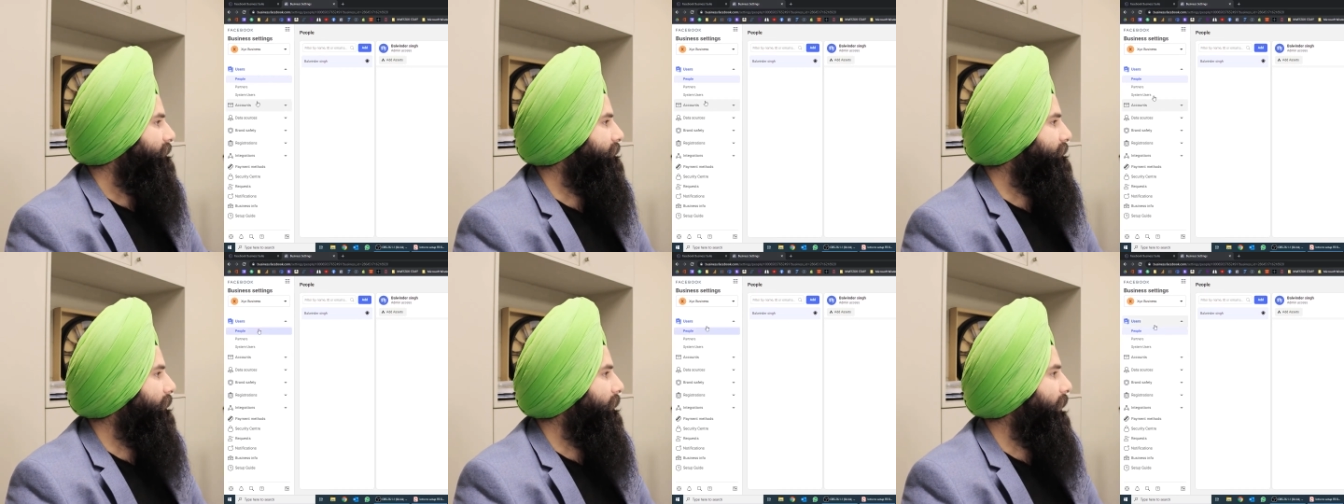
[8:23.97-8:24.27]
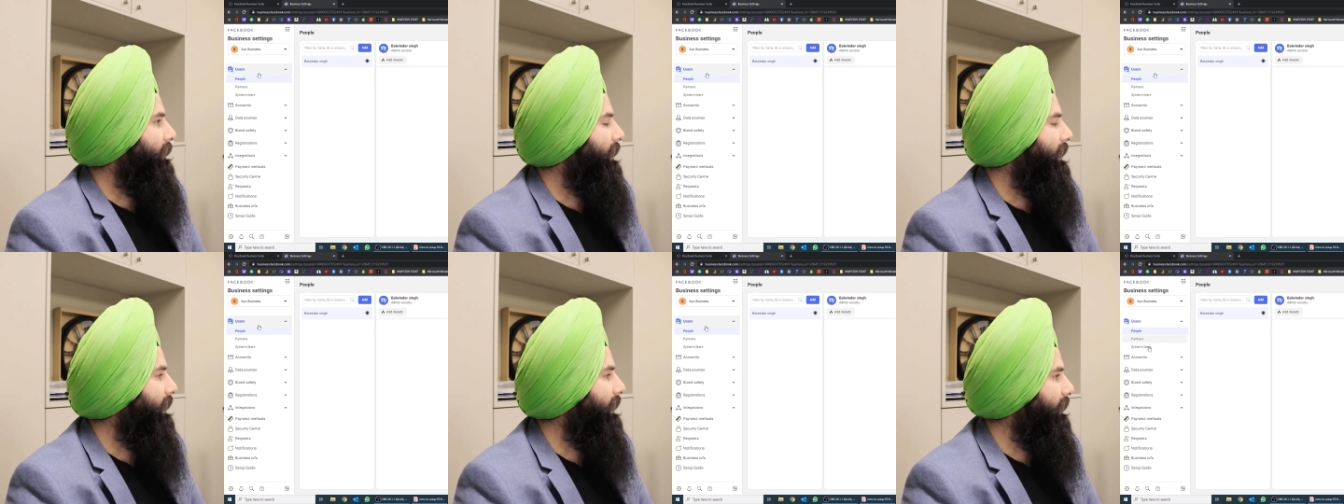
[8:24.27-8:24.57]

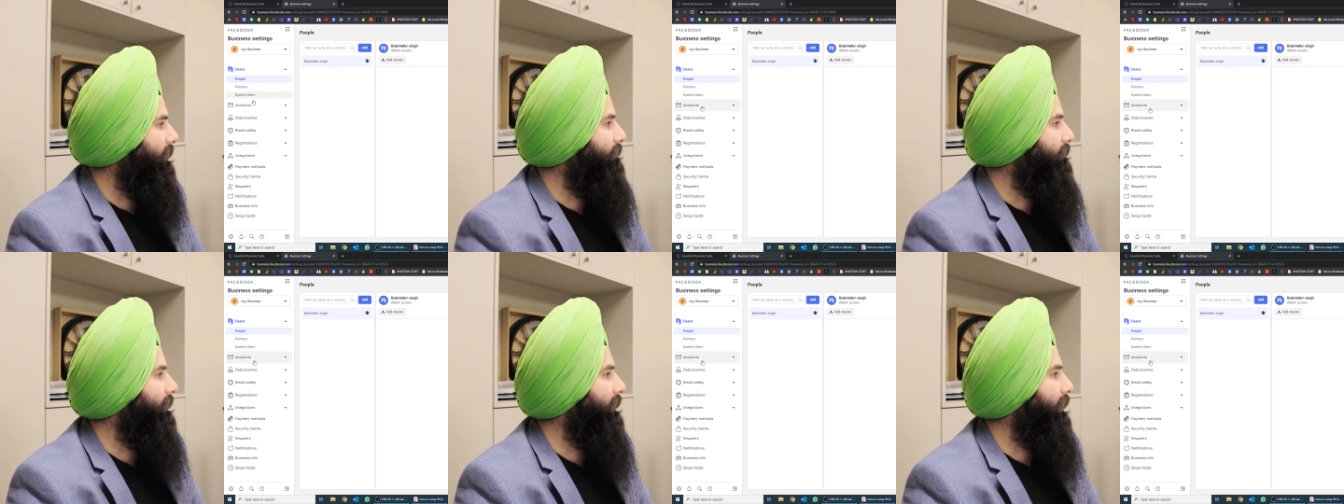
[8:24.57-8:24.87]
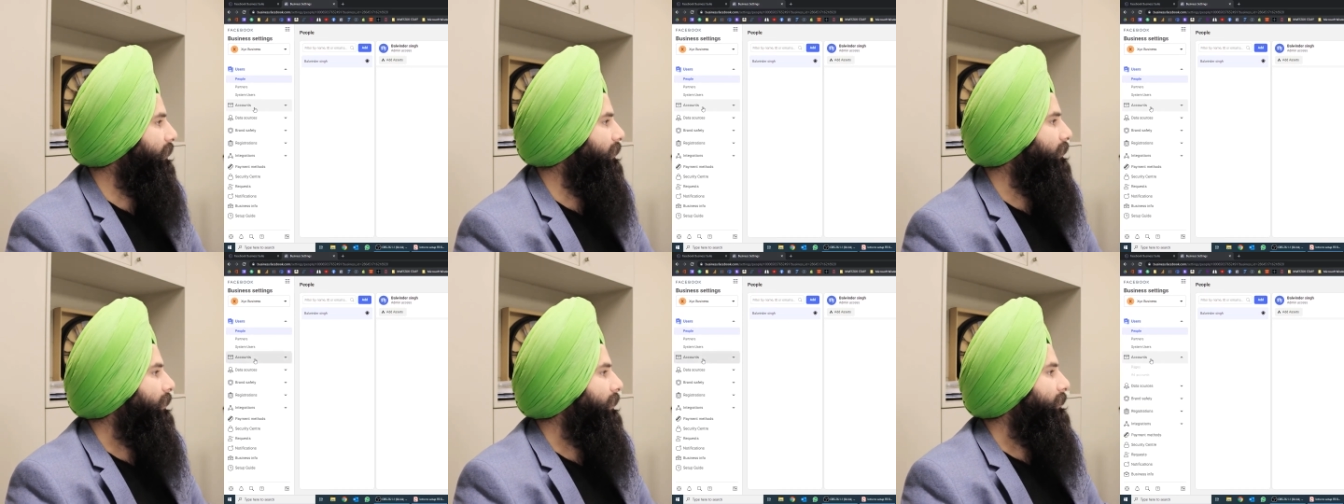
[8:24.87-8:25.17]
so here we
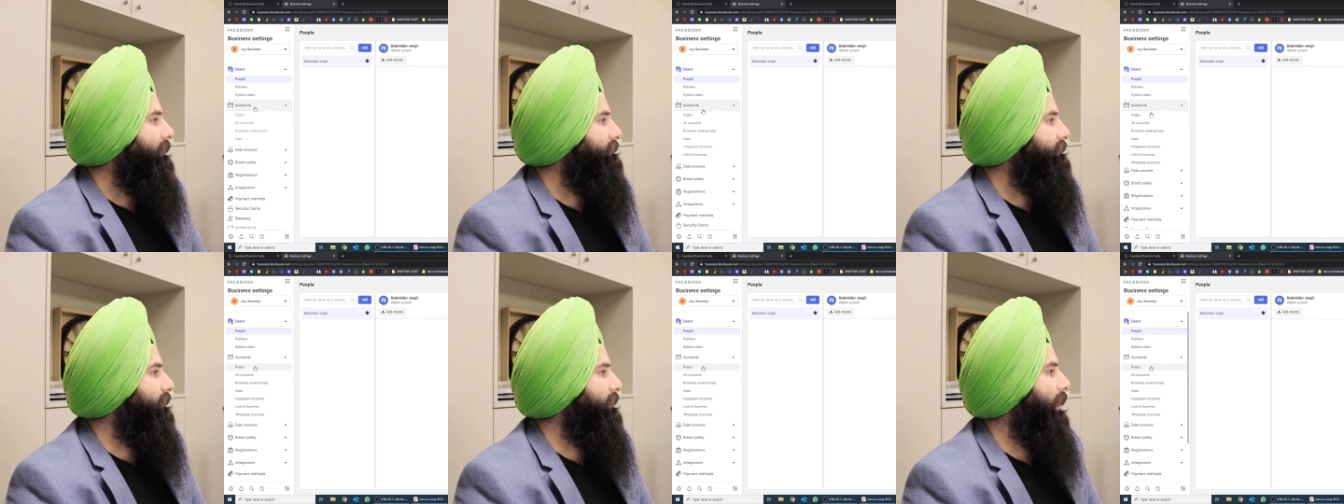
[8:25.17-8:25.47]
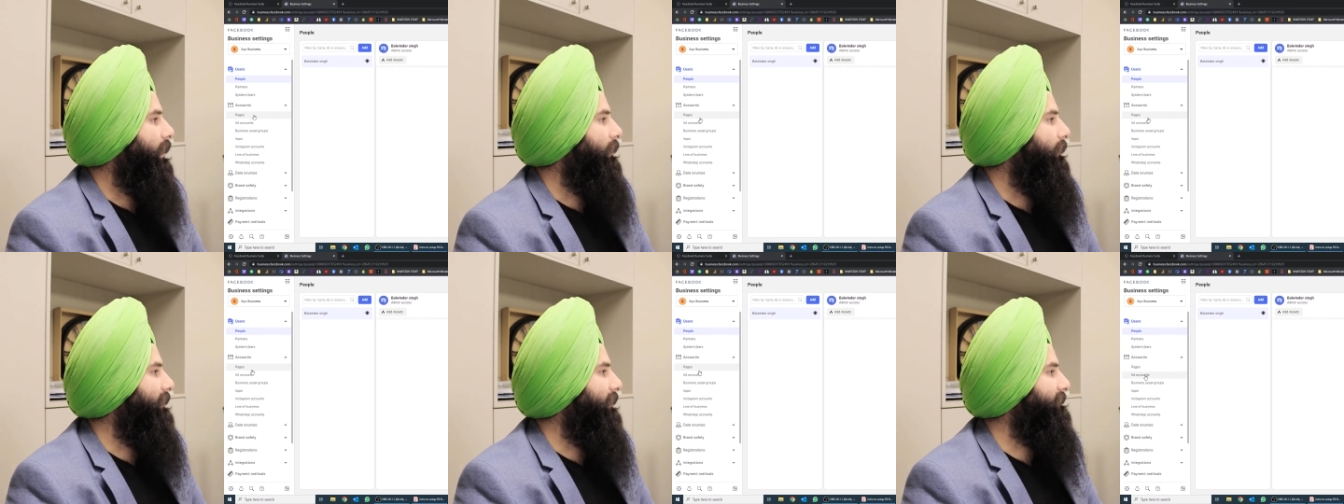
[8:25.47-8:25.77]
go so
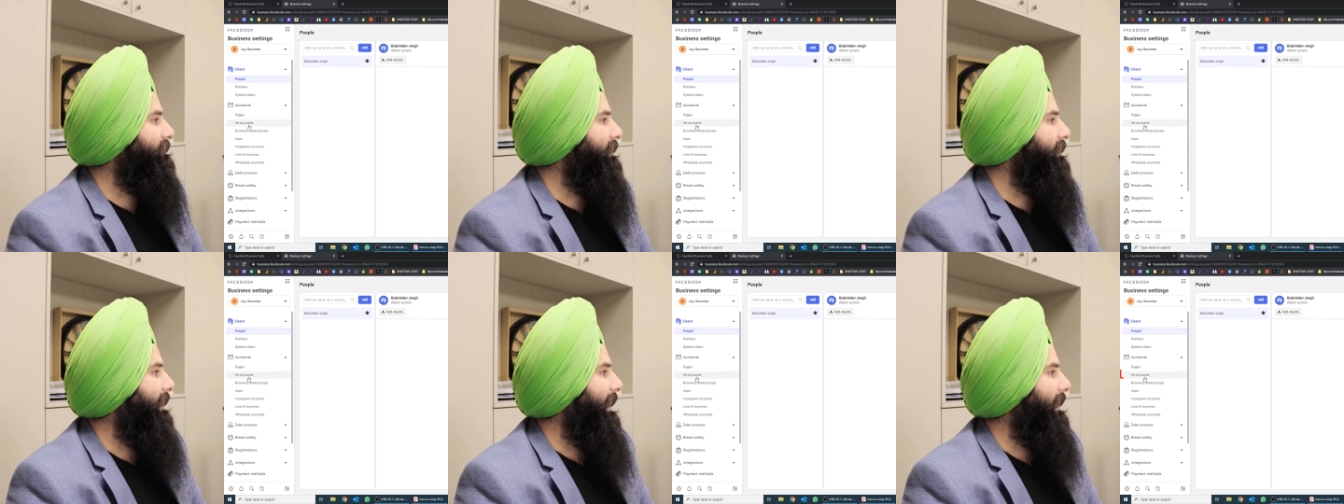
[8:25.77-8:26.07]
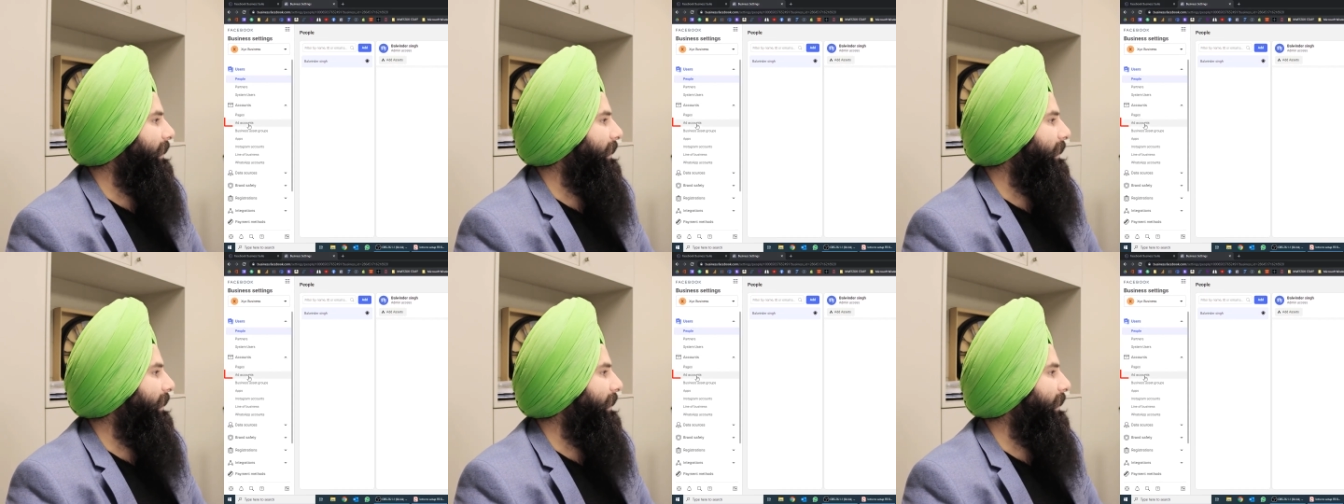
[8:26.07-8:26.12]
now asi